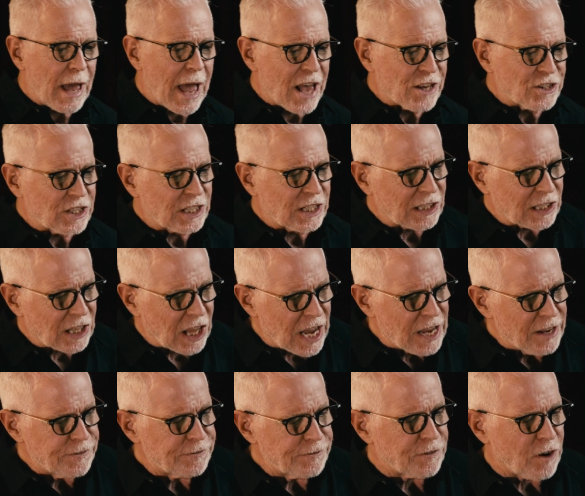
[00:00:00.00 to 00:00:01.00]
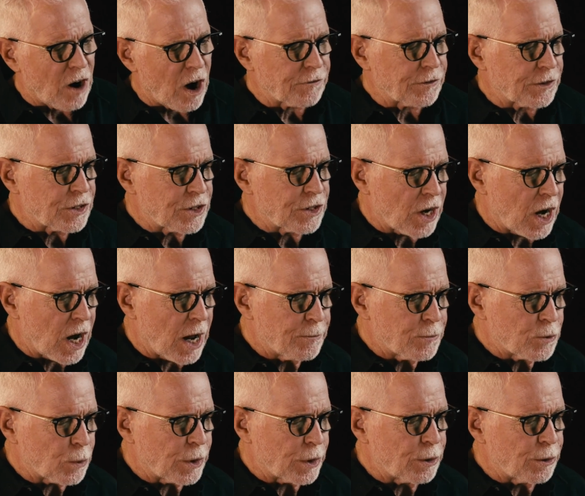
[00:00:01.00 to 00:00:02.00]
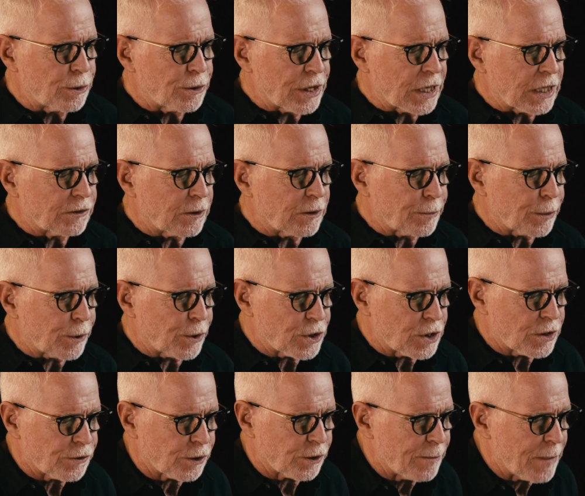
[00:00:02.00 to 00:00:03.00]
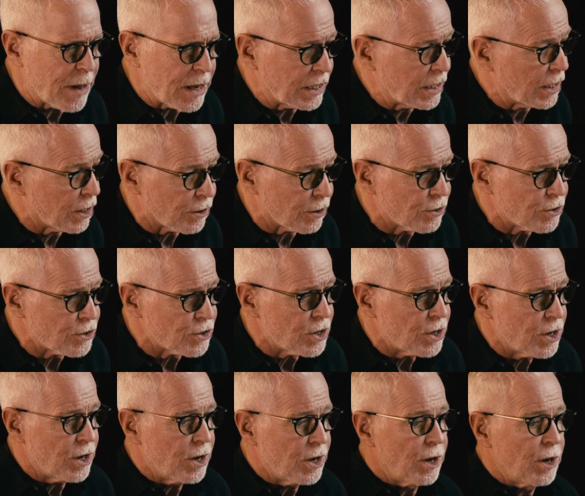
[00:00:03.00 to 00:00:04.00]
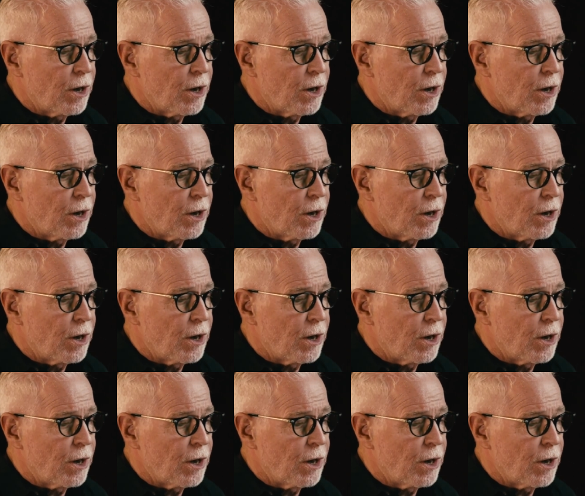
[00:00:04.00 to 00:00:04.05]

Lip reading: As in life, oftentimes what you think of a person for many years